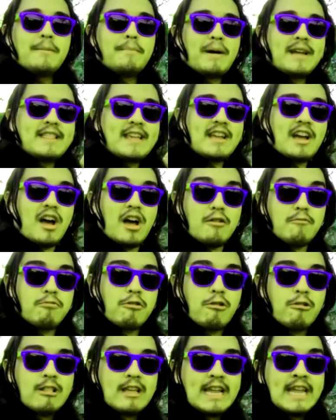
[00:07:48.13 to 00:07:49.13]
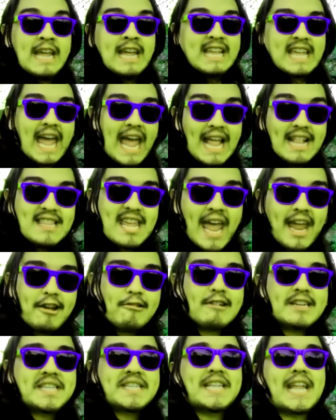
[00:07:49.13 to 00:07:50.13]
by the unruly,
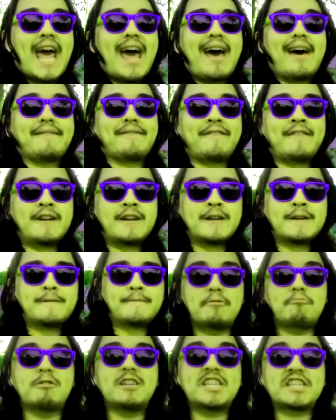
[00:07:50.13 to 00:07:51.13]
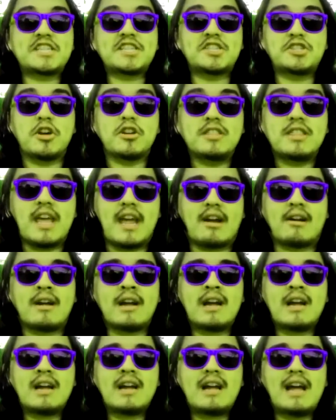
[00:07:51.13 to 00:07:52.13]
cantankerous staff. We just stood there
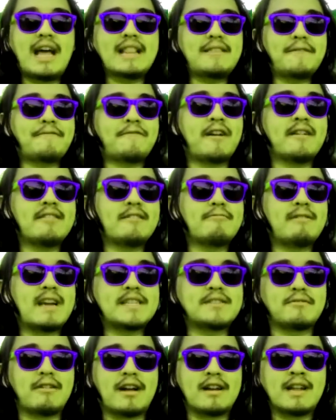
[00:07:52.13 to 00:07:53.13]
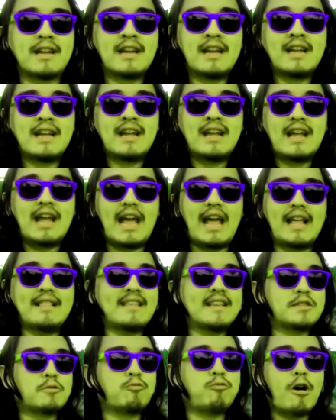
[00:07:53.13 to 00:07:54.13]
at the front of the restaurant, and
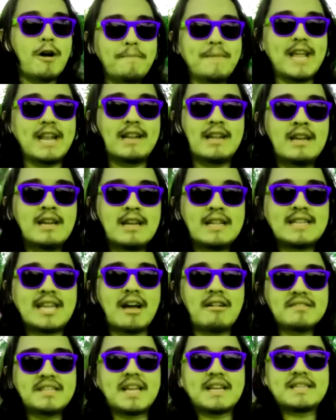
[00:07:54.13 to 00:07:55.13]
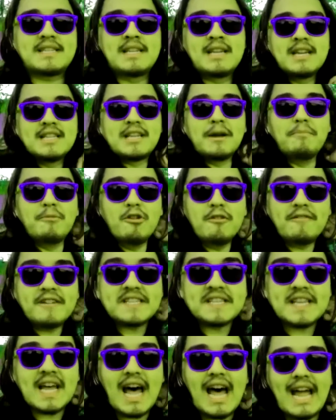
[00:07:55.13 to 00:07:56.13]
this woman tells us to move
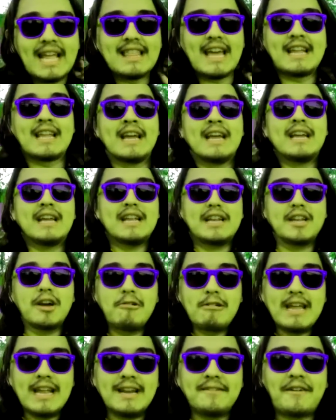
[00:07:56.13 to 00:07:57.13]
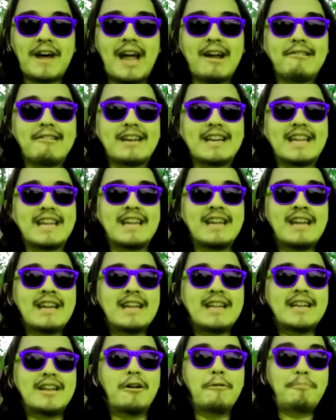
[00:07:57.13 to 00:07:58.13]
aside, like no hint of irony,
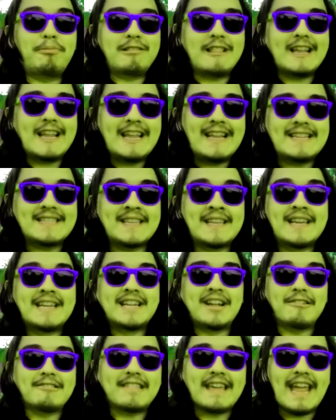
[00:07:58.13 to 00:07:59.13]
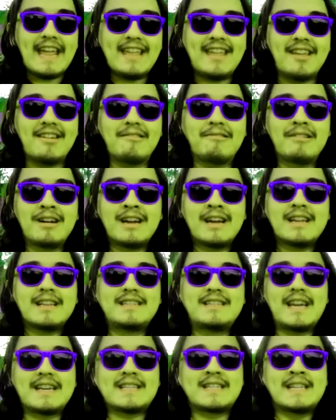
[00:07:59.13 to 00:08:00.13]
no please, no thank you,
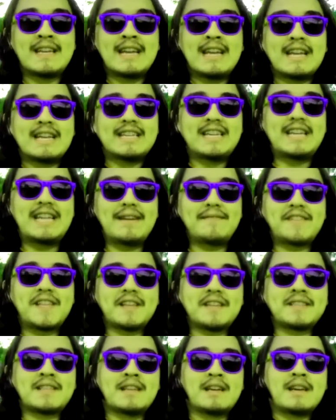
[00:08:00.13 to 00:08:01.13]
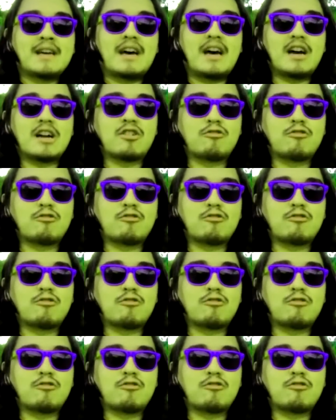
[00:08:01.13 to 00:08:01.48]
just she gives us a